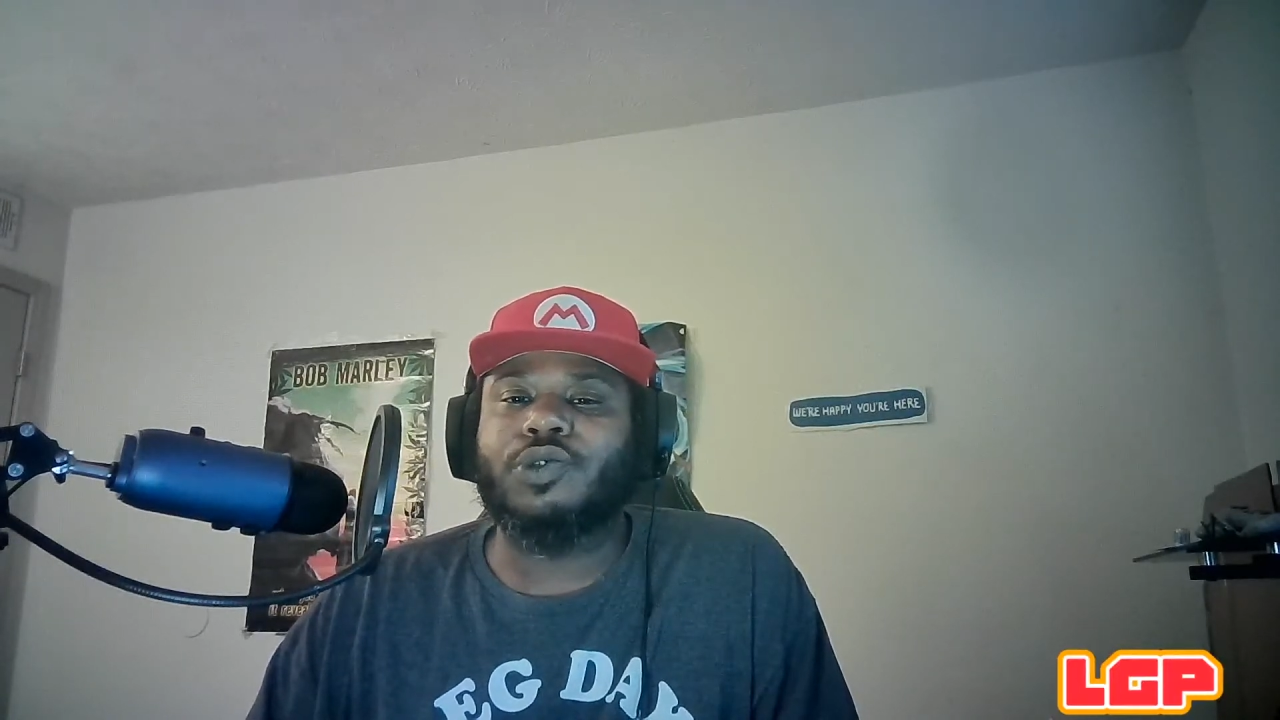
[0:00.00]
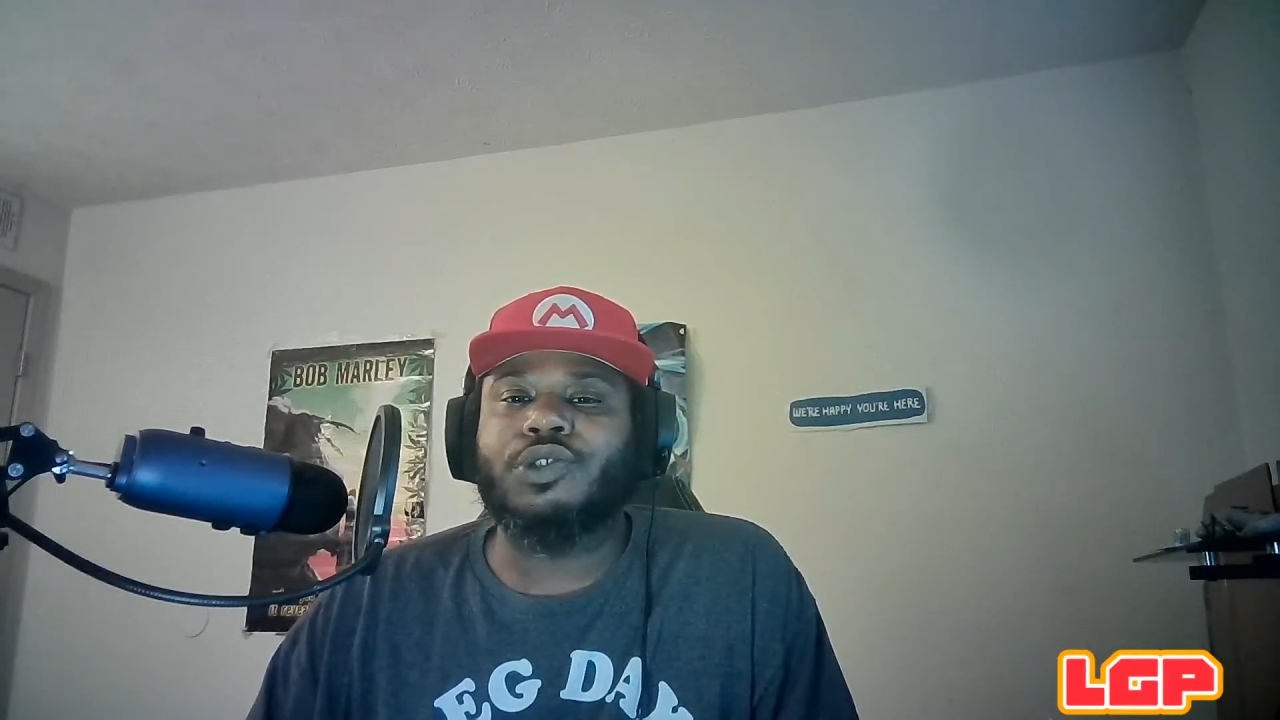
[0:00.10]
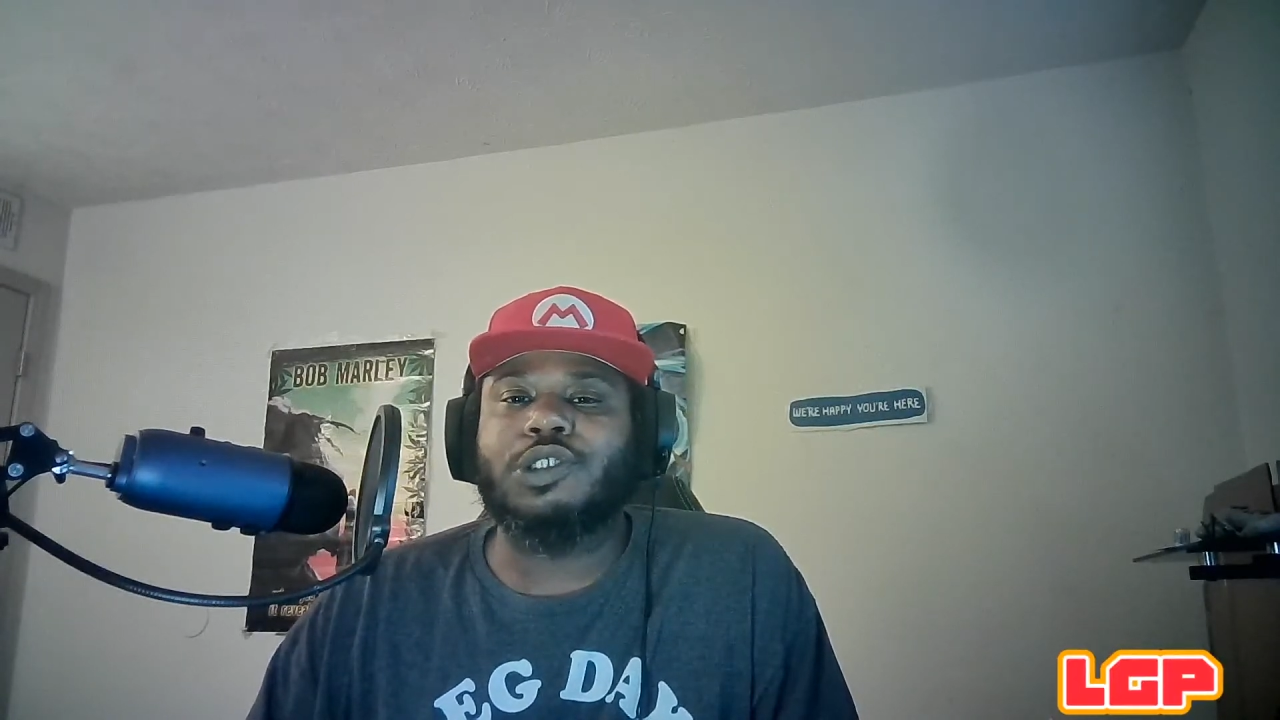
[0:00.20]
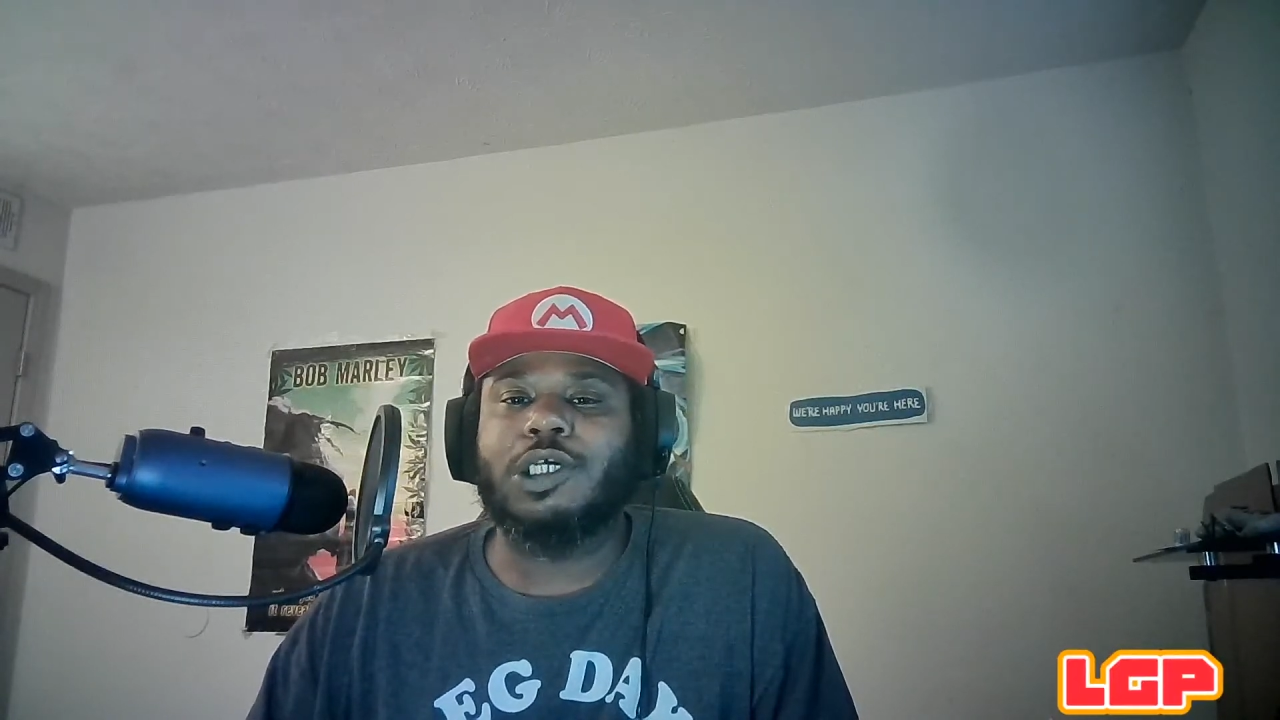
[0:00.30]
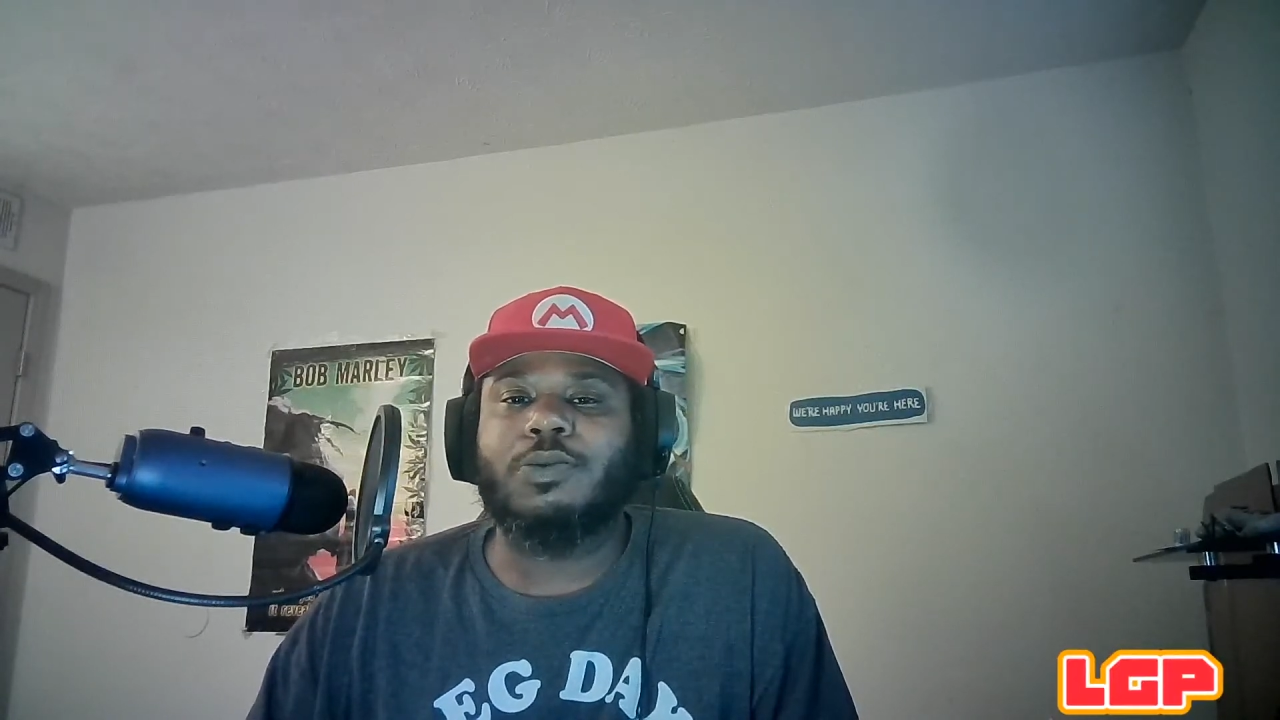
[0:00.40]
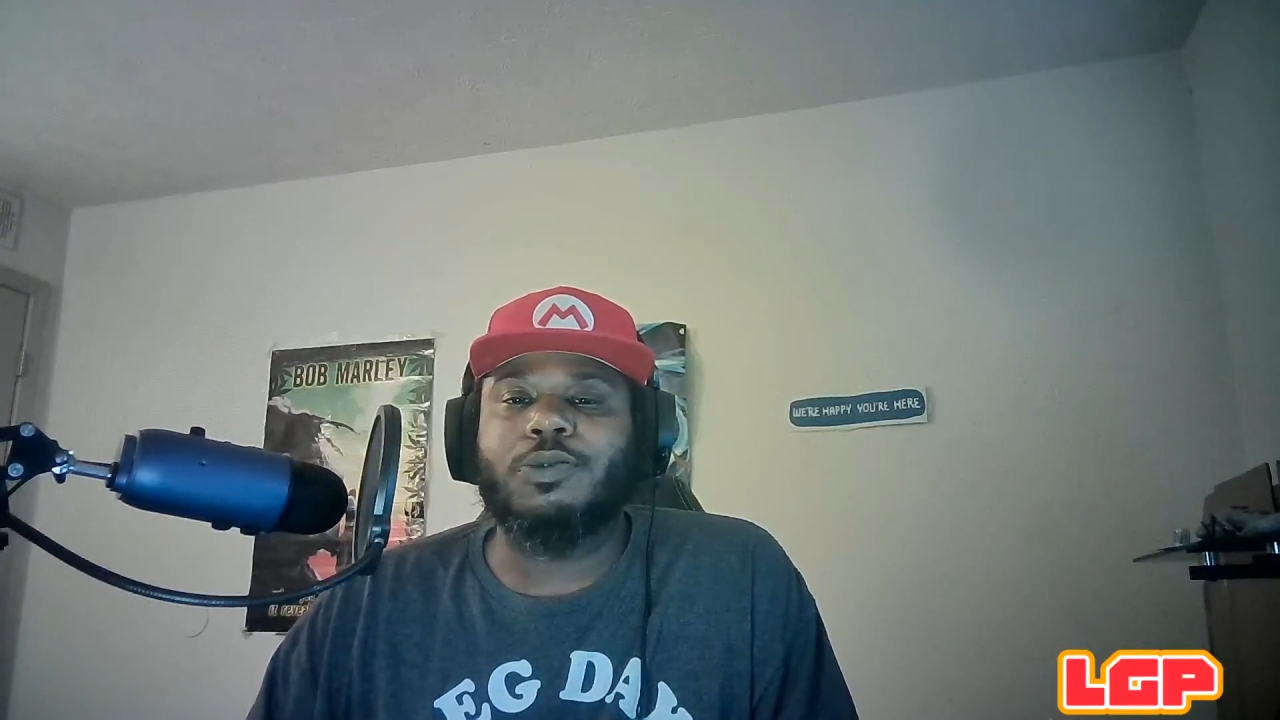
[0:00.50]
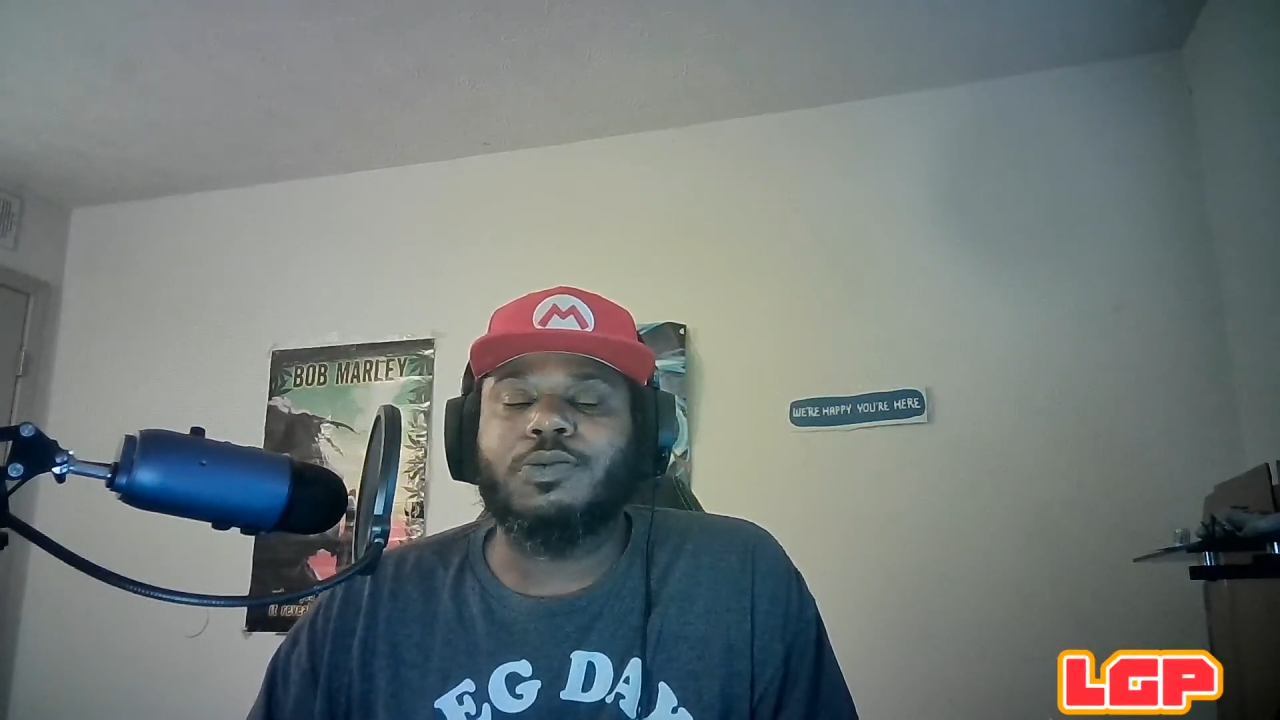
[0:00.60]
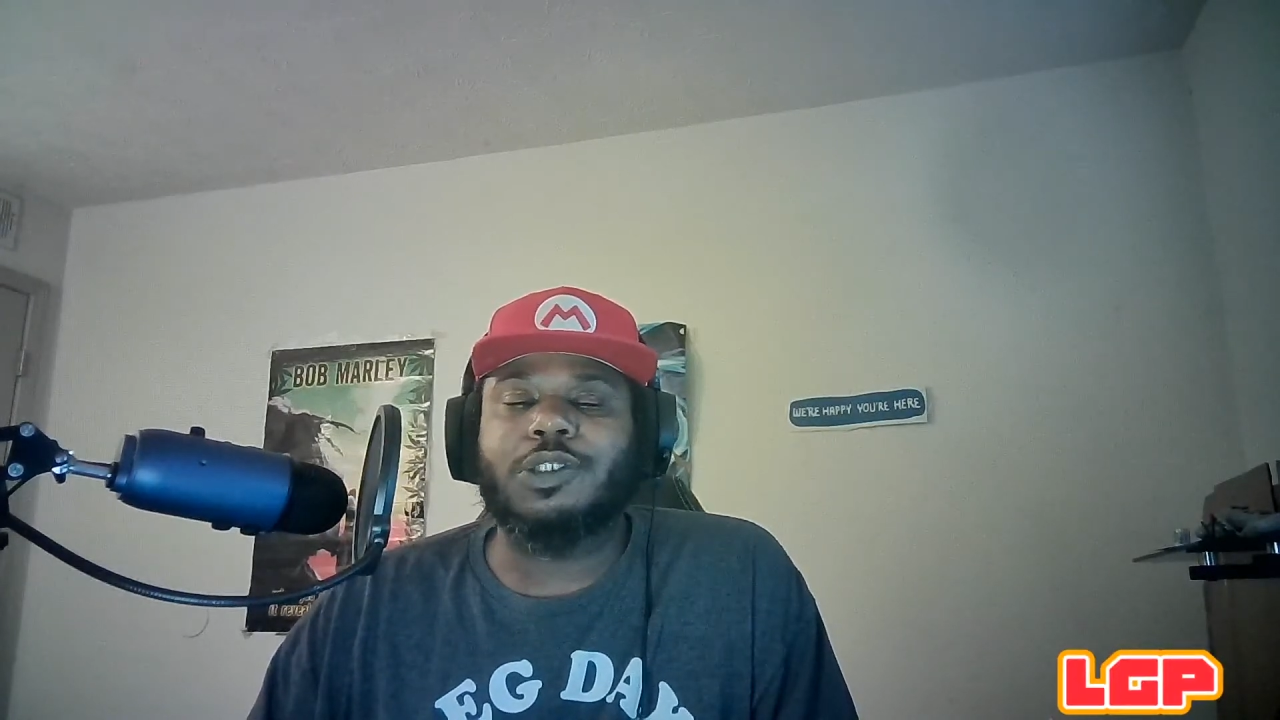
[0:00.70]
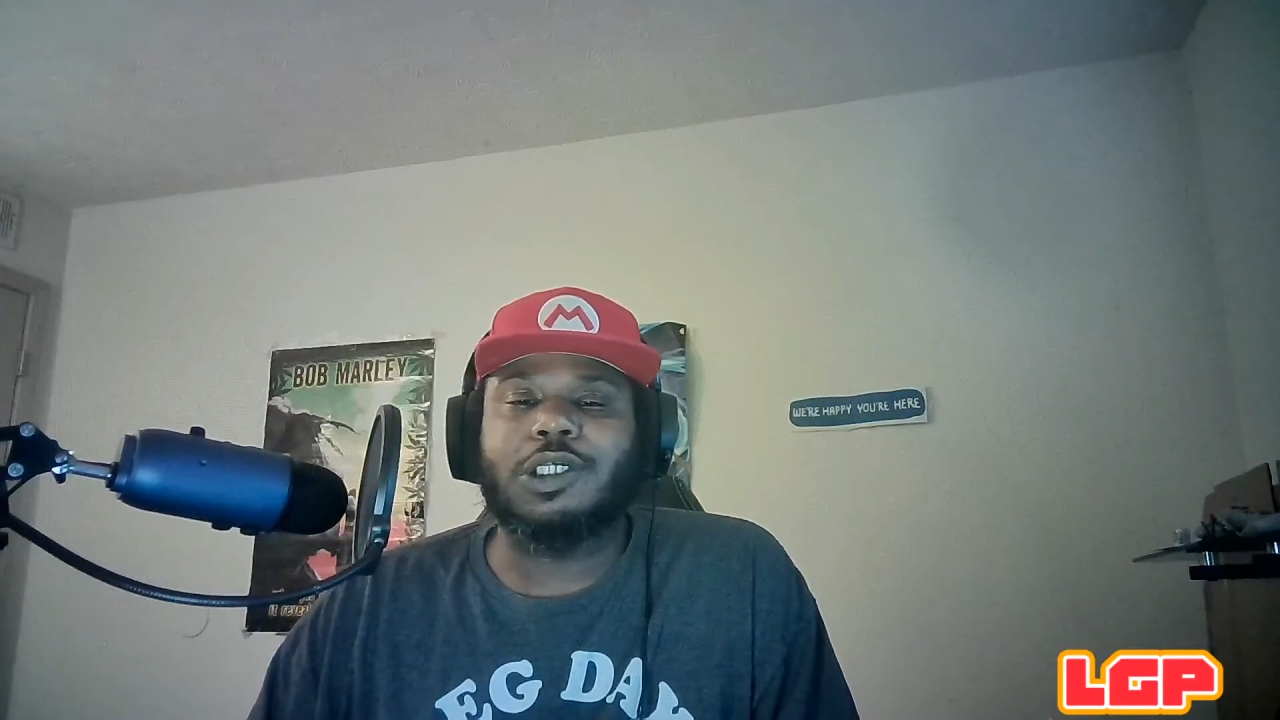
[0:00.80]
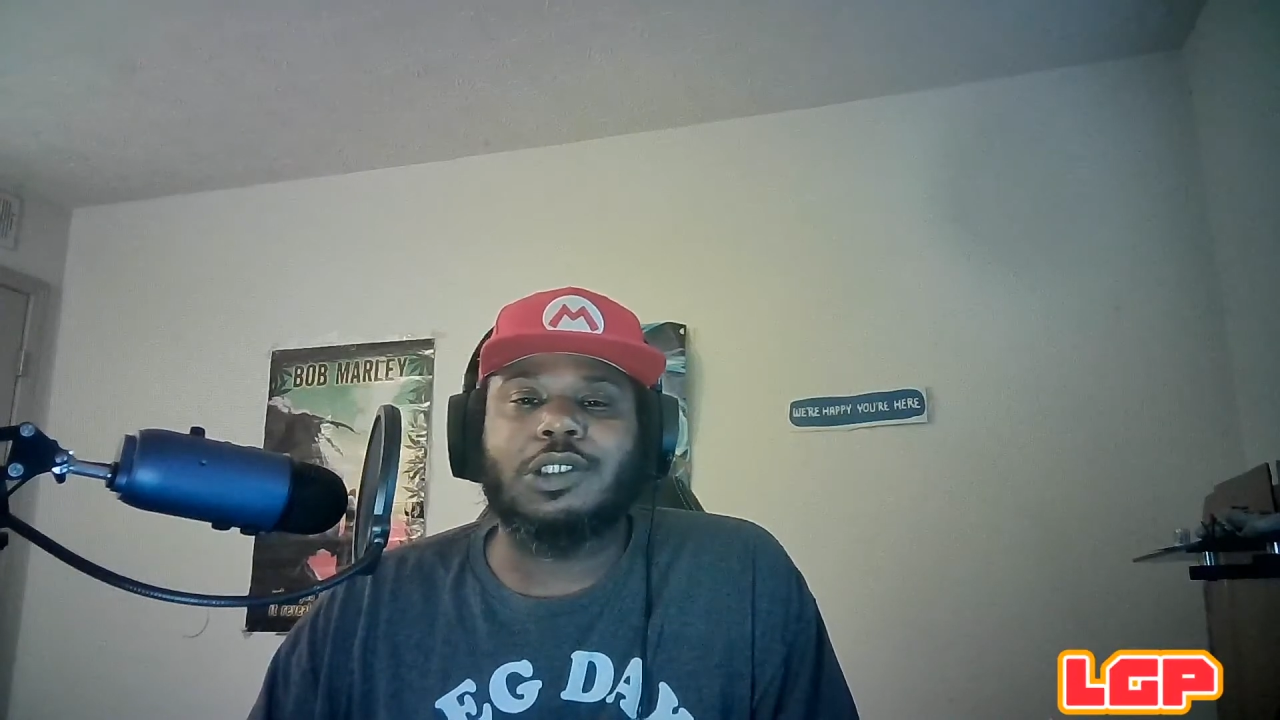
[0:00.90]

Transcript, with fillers: time we've been like